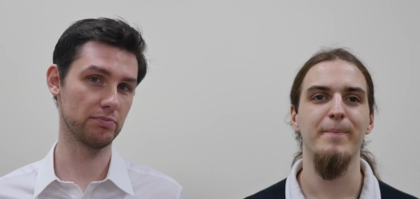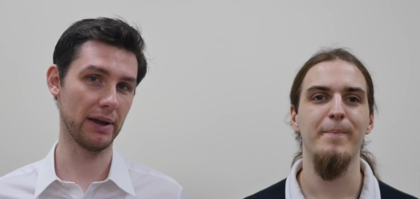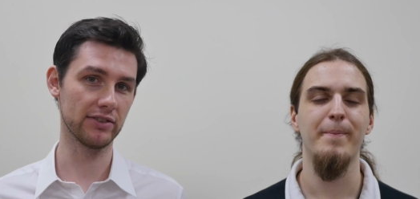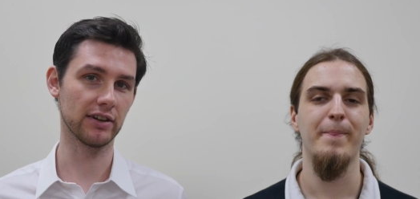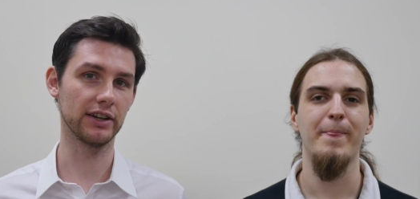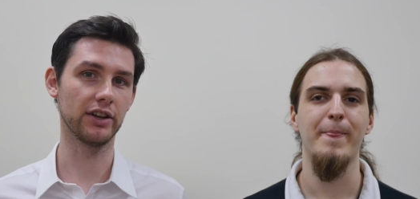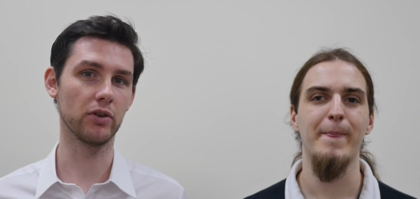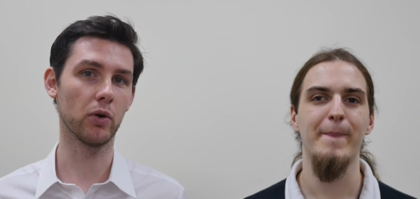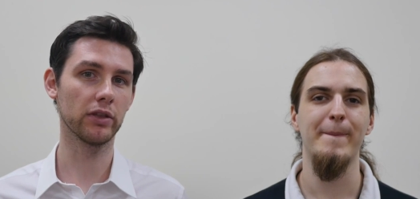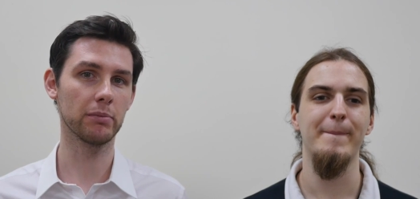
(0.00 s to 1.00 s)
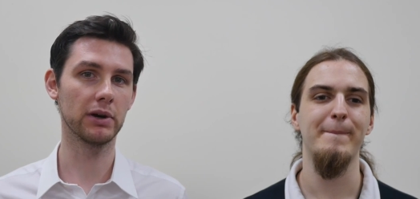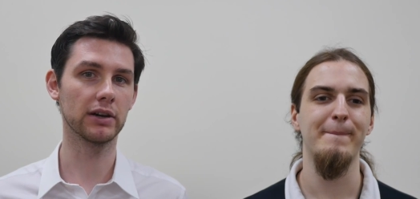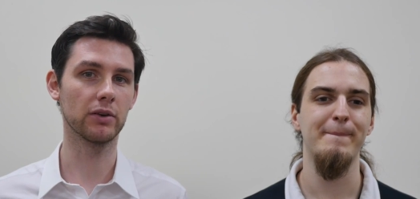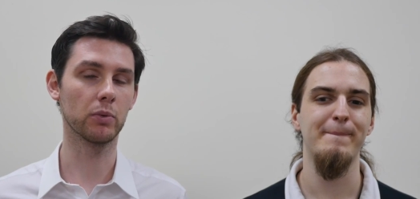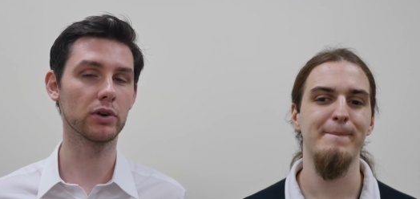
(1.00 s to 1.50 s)
Speaker 1: basically the North
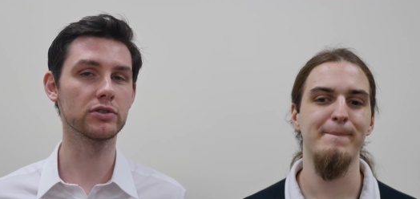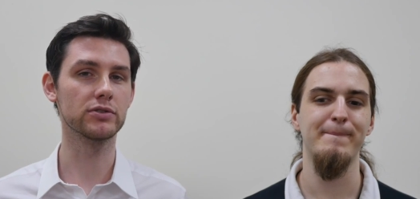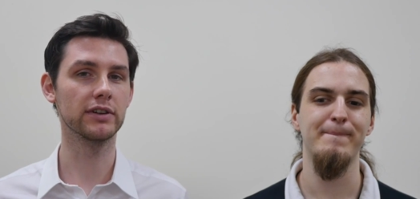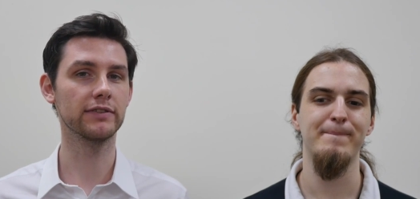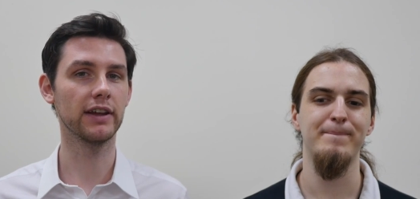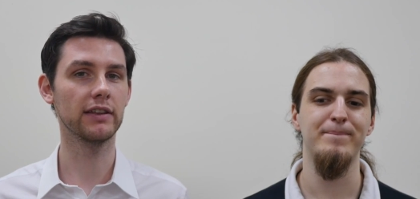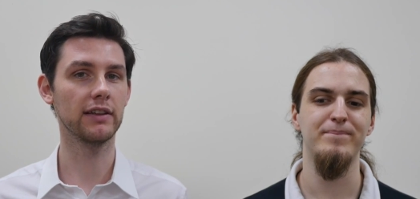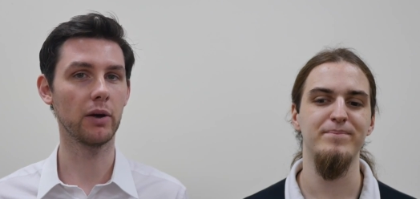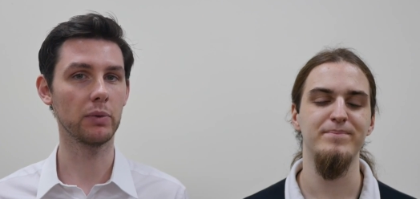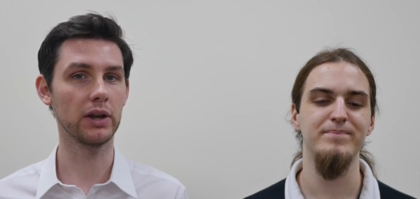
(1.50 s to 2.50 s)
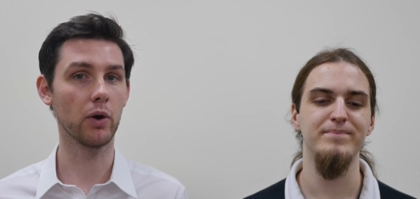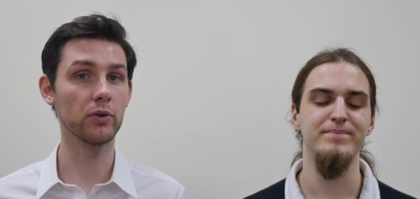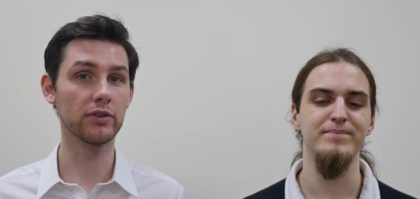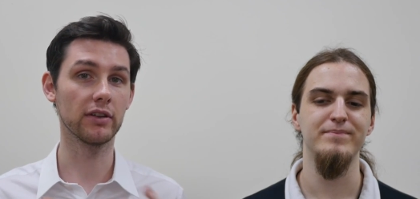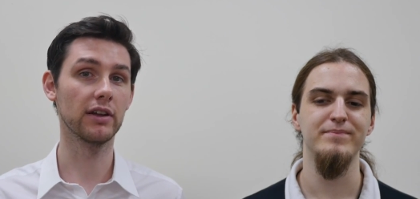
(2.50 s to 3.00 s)
American World Tour event that we
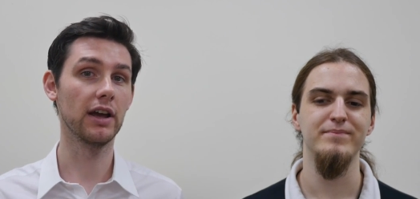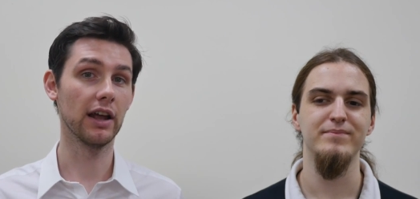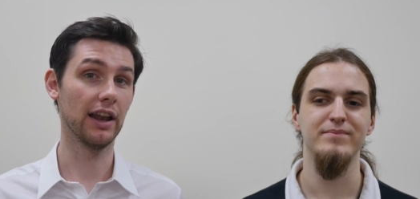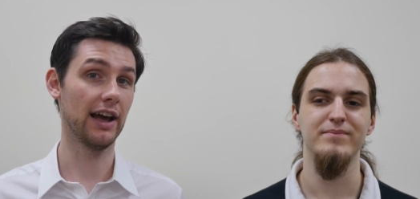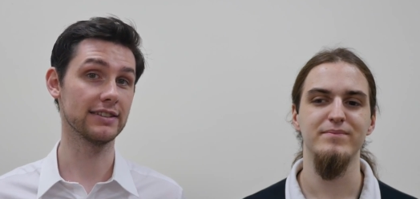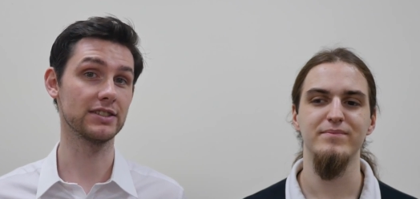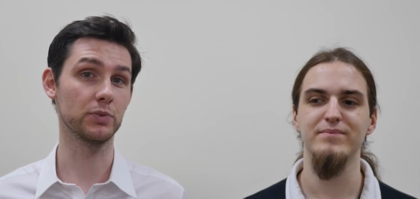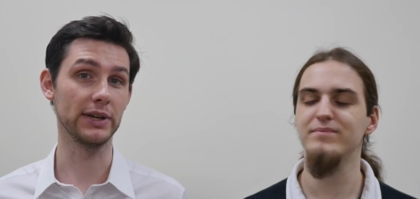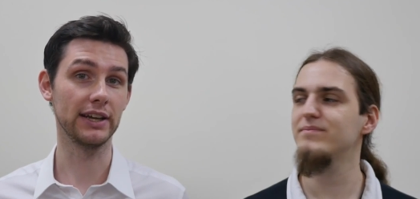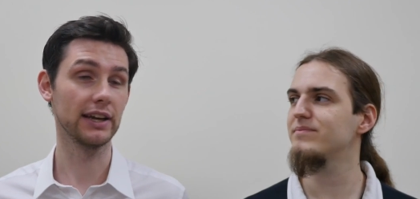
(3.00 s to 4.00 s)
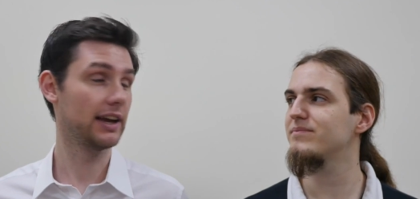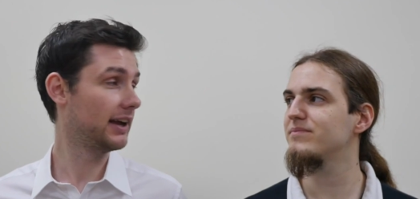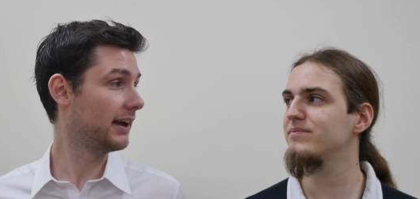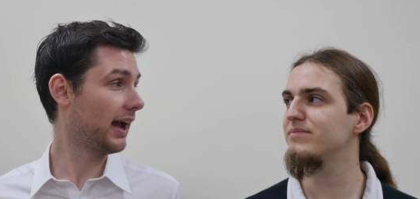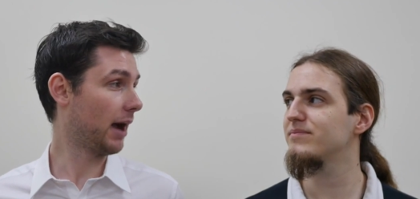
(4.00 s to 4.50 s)
hosted last week.
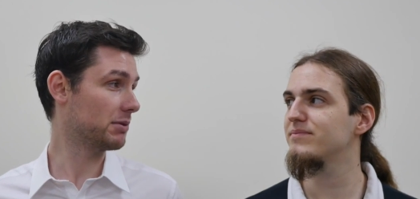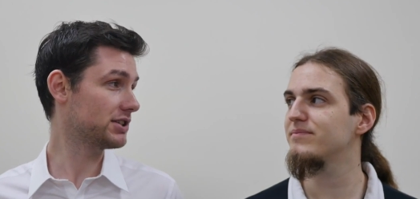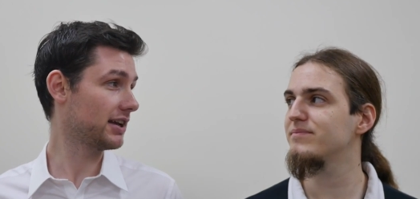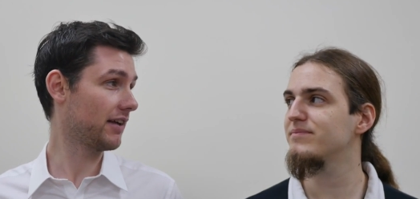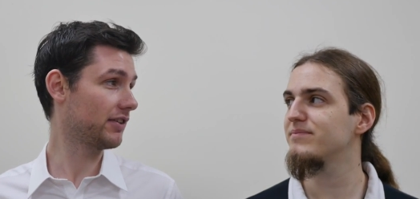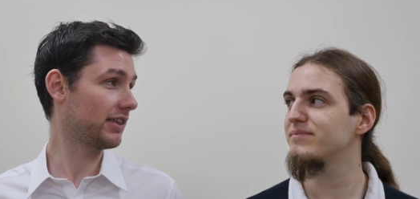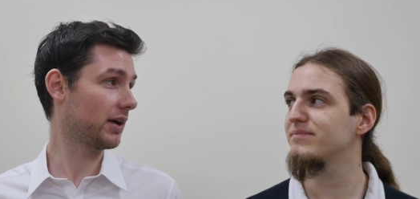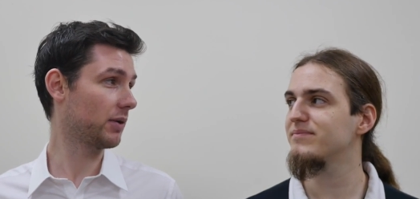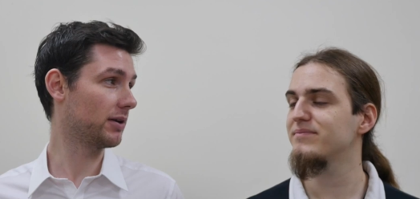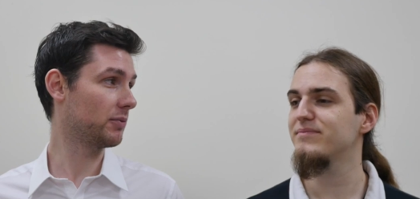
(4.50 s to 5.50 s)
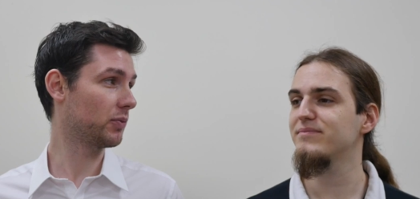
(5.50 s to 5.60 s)
I must say everything went